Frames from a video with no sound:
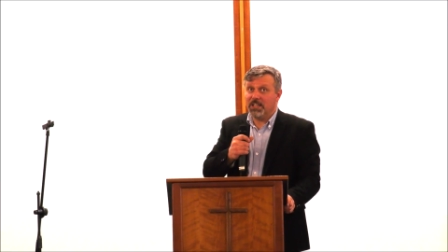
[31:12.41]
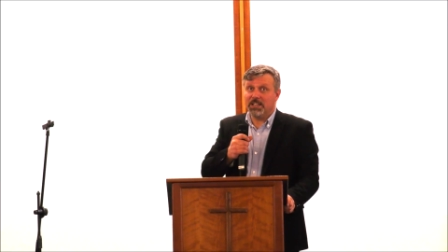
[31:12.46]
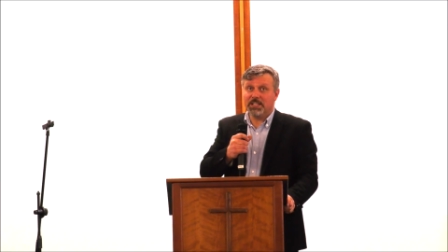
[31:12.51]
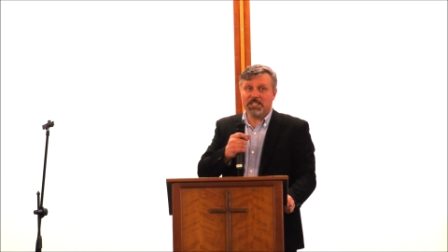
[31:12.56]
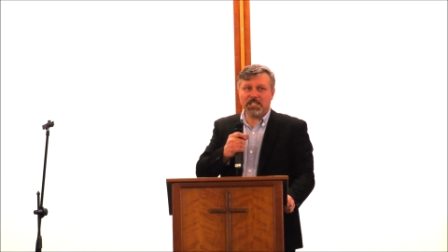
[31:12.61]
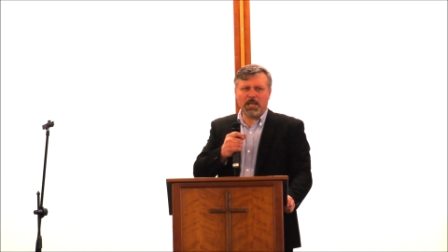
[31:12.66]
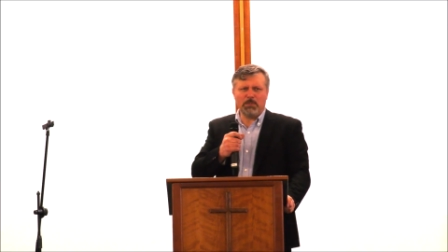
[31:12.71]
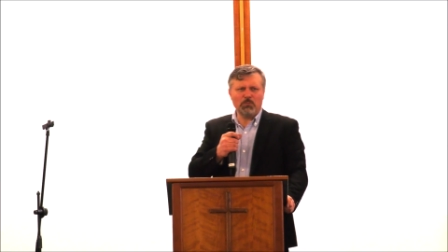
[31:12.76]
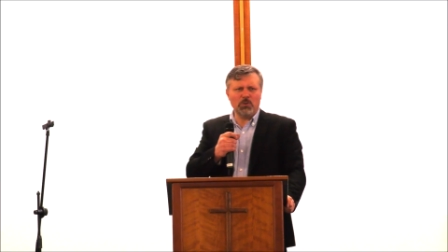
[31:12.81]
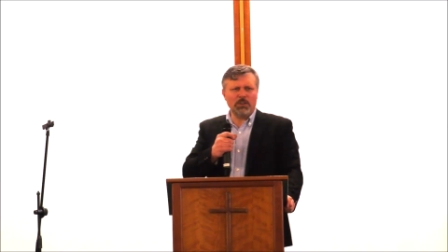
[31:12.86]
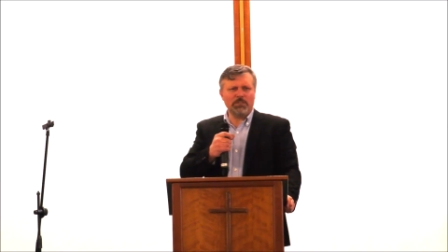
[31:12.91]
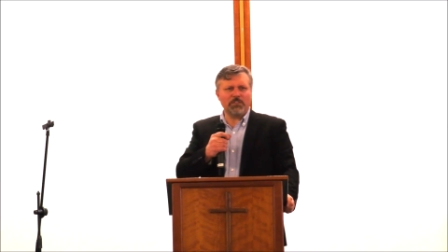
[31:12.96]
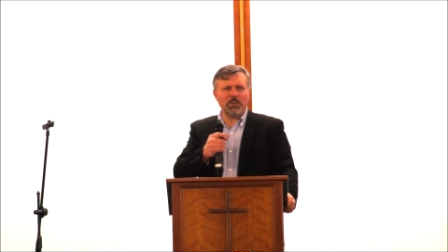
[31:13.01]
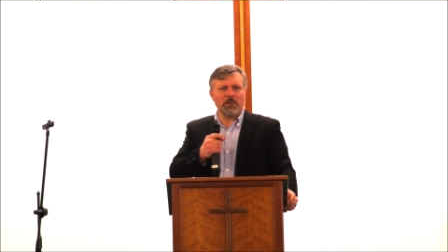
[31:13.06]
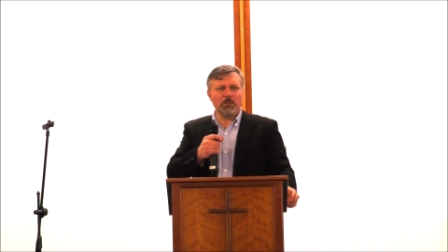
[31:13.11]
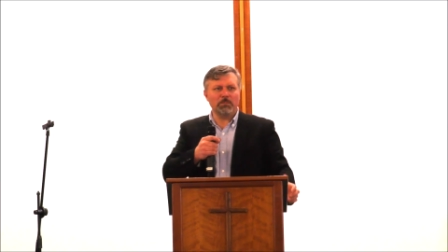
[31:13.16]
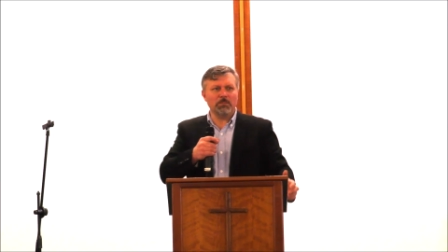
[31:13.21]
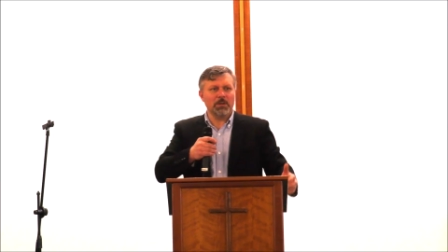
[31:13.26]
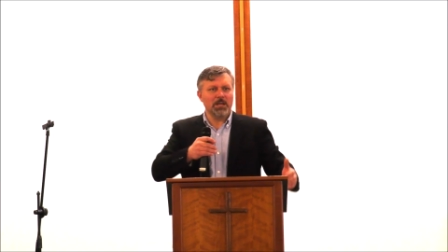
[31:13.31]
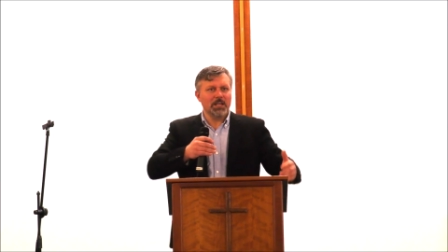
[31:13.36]
somewhere
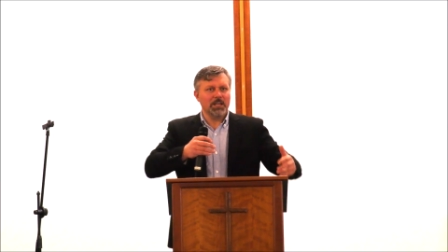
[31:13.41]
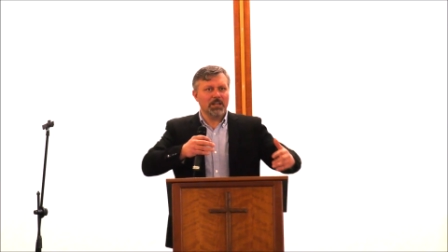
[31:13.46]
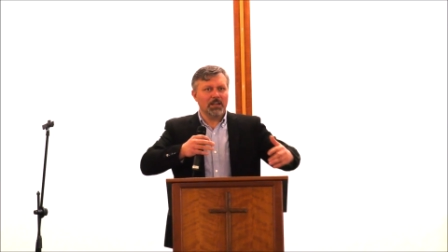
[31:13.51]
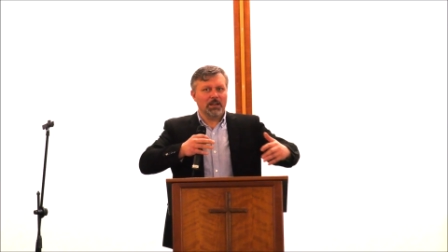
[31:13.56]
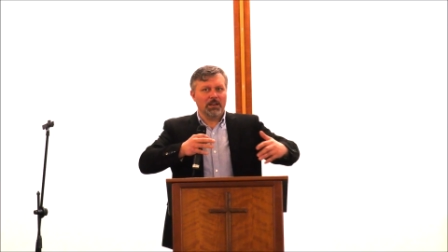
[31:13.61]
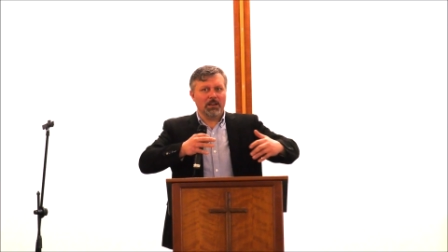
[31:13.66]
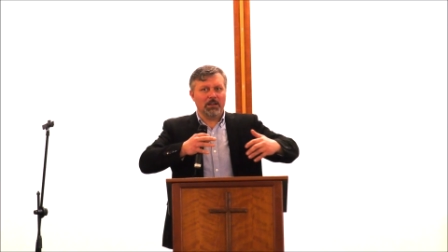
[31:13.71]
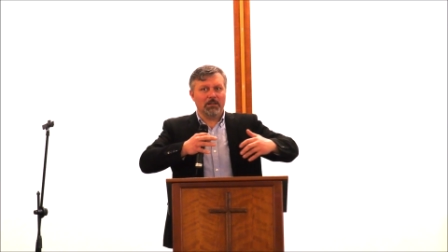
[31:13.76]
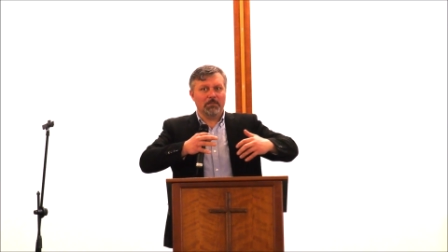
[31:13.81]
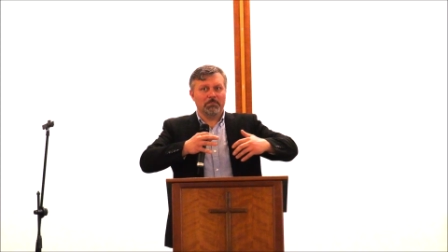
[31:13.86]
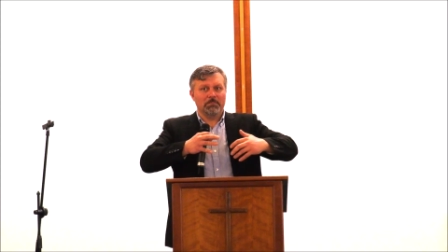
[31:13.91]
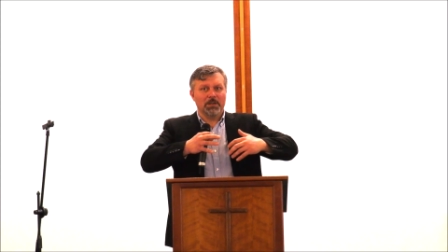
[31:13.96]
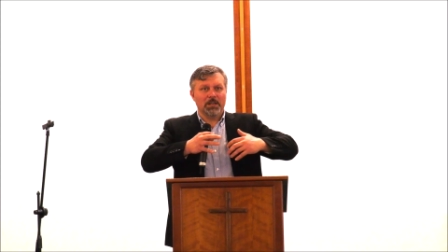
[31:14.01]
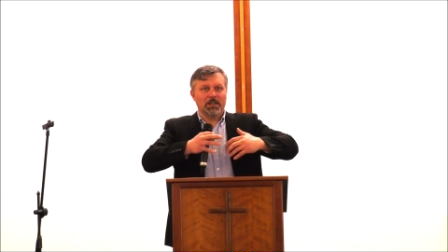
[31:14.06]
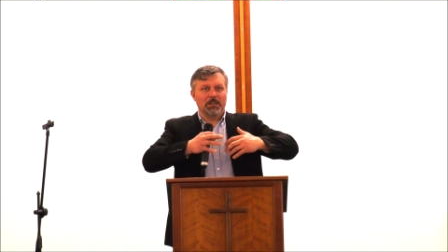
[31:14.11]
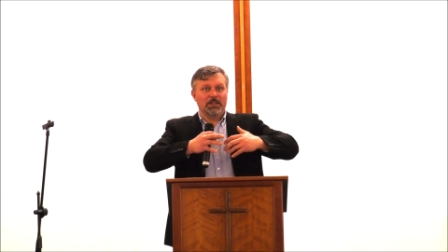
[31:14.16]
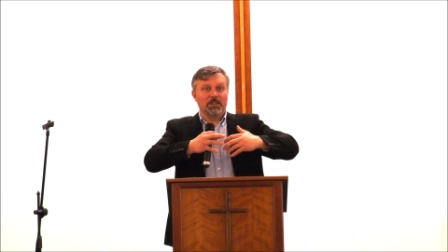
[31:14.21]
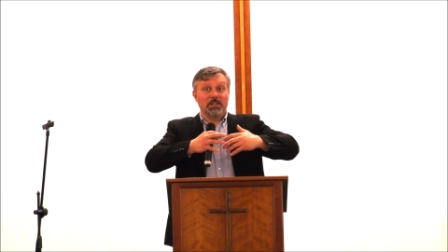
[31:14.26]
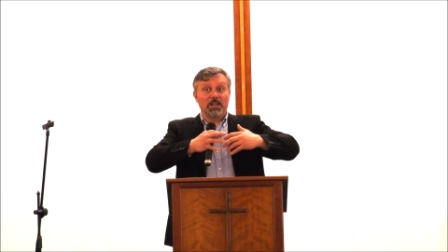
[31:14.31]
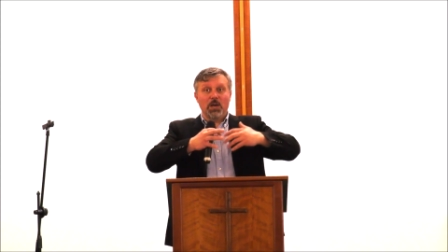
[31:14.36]
from uh,
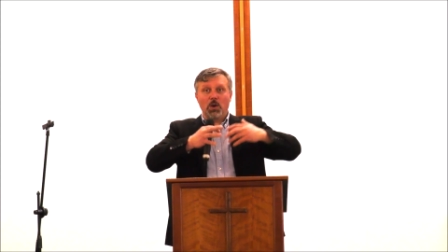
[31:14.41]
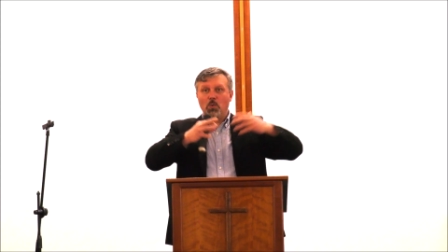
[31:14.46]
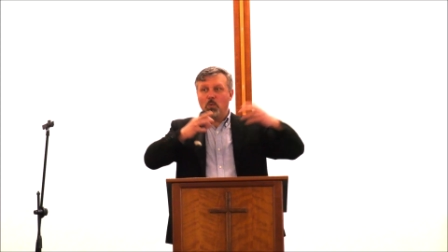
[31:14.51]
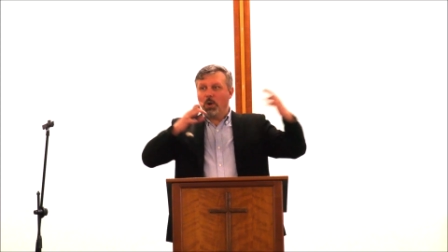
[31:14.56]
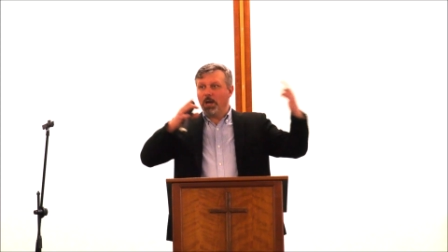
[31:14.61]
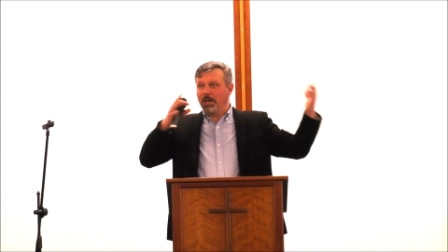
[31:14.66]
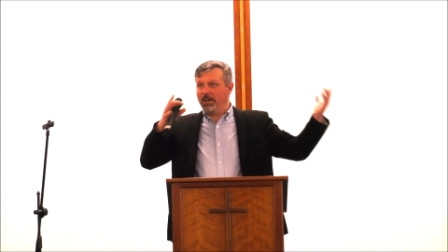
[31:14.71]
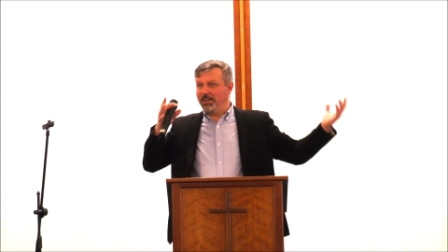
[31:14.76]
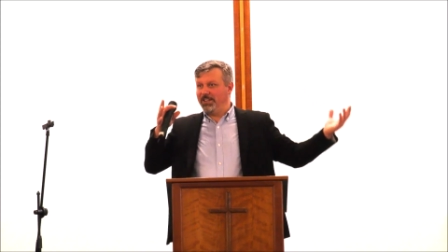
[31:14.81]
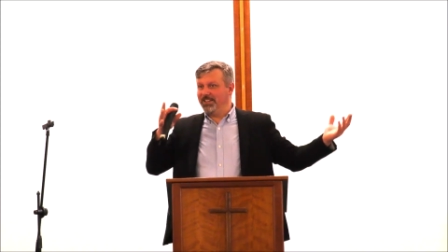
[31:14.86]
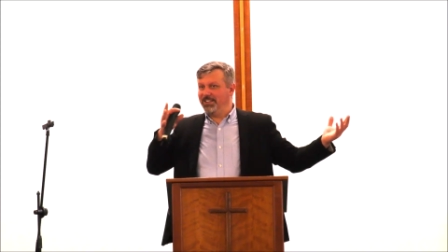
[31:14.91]
nowhere.